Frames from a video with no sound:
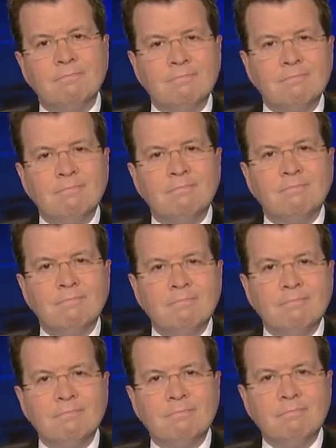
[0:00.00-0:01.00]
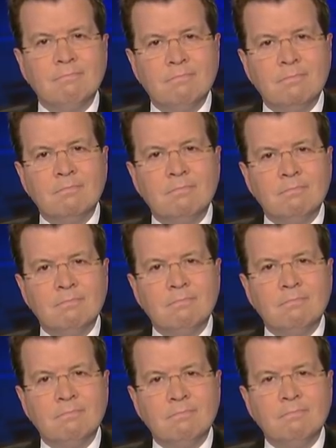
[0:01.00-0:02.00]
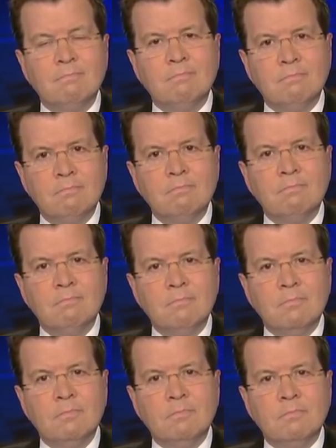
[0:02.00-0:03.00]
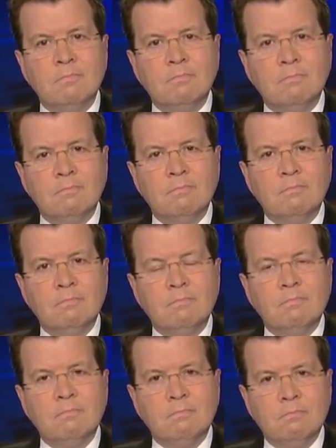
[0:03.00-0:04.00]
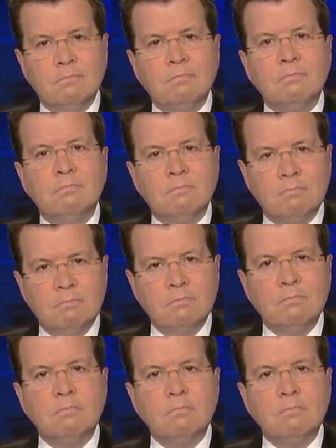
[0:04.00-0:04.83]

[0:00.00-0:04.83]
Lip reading: The person shown says nothing.